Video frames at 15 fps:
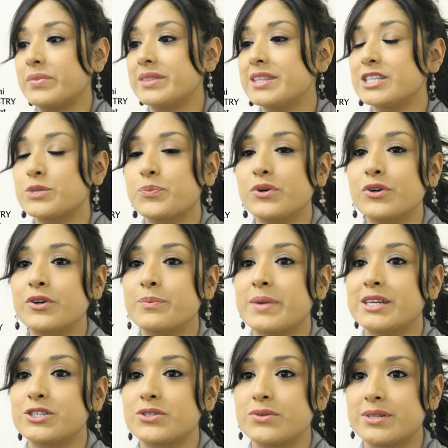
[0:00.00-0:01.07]
This program
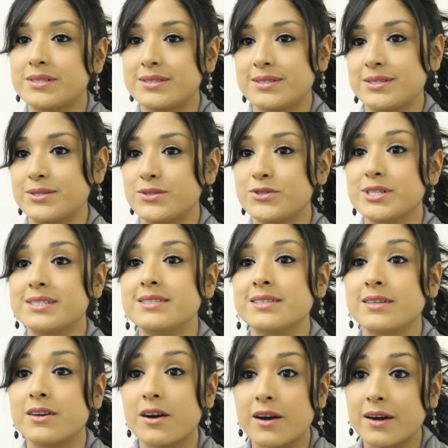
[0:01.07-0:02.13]
has showed us to trust
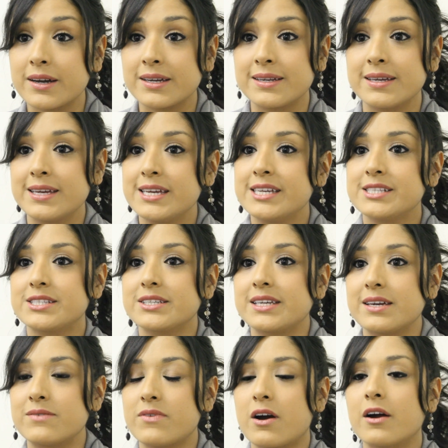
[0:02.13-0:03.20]
in God, to
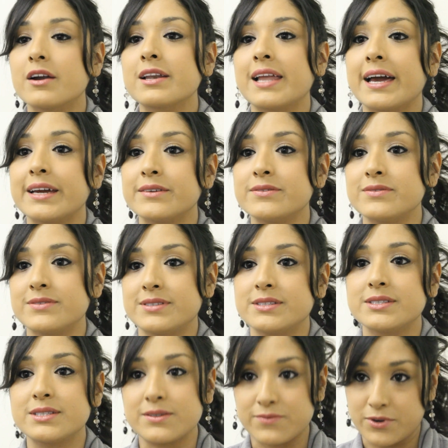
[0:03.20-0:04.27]
give our lives
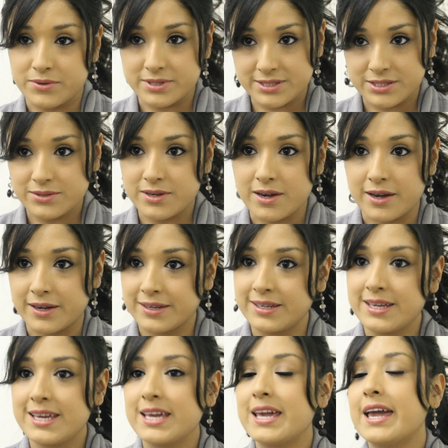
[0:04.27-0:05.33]
devoted to God.
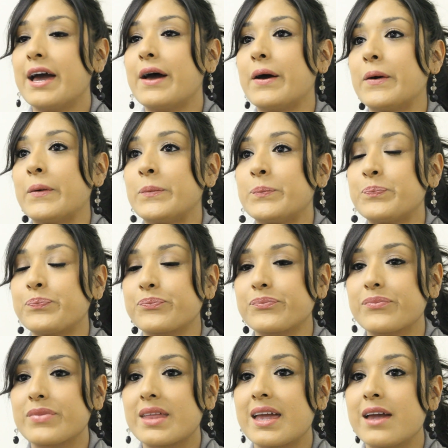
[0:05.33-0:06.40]

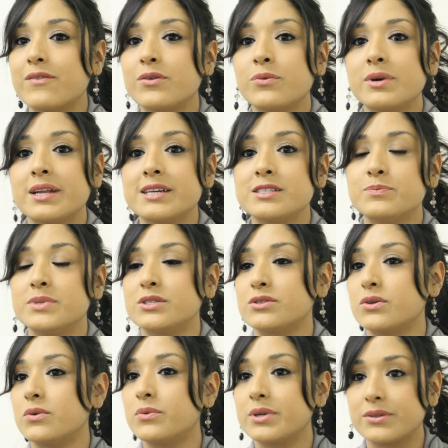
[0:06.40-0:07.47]
Everyone has been
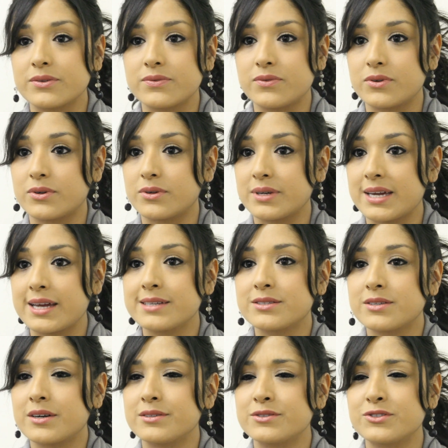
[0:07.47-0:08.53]
so wonderful. It has
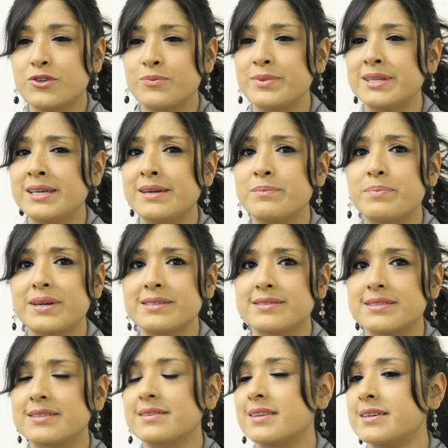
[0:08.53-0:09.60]
taught us so many
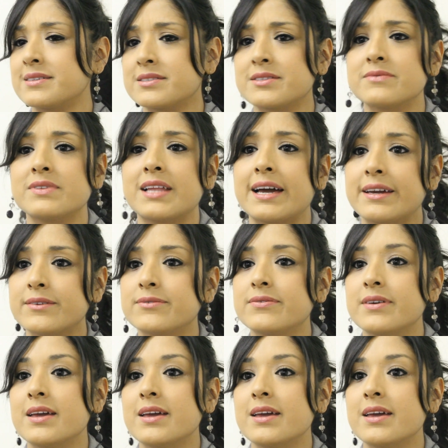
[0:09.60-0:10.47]
basic things of life